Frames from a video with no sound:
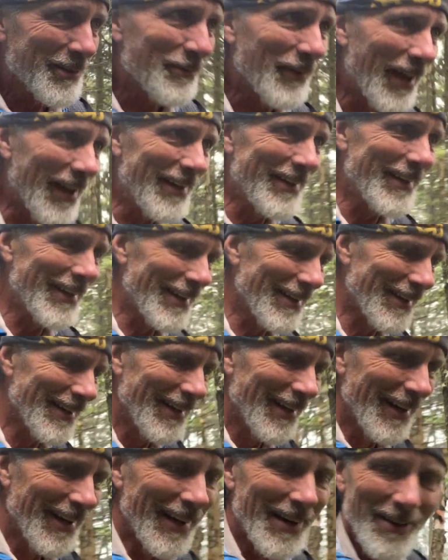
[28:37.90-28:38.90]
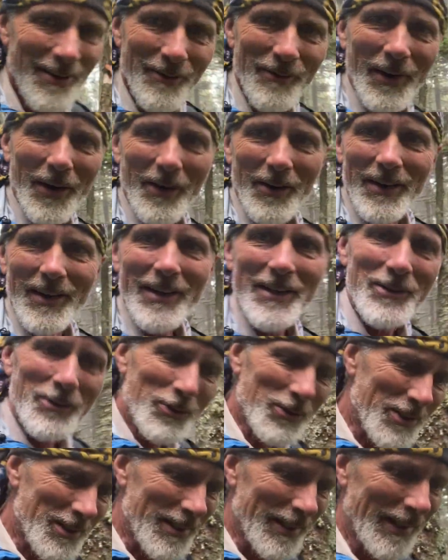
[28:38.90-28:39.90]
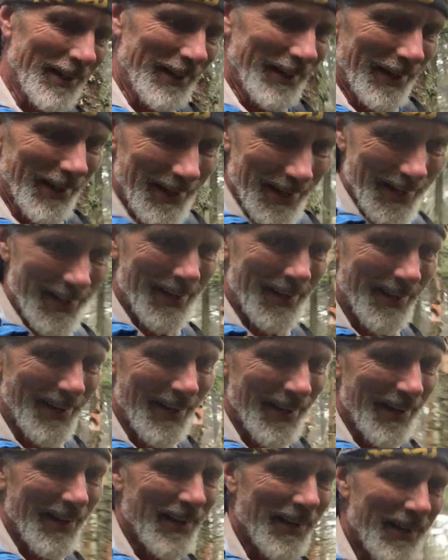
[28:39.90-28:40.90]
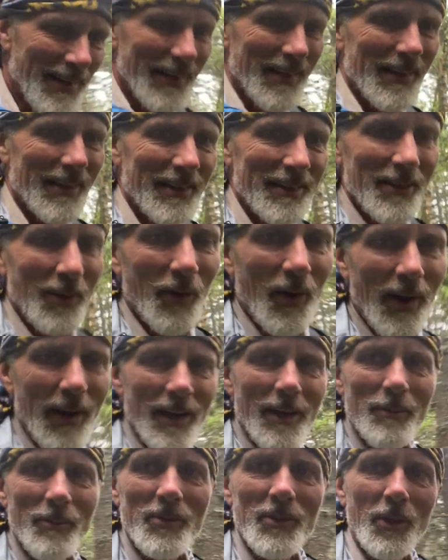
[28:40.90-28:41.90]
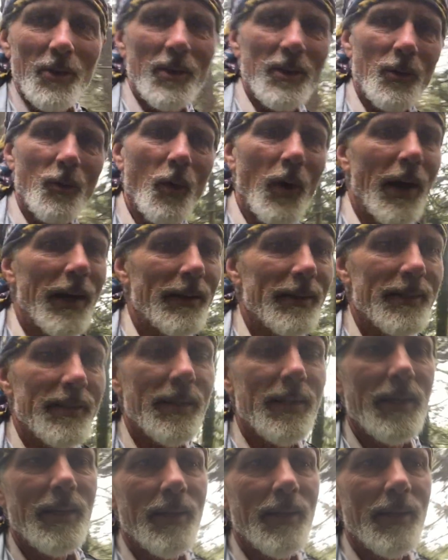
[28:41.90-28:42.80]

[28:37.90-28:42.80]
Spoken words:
made it very interesting. So I am soaking wet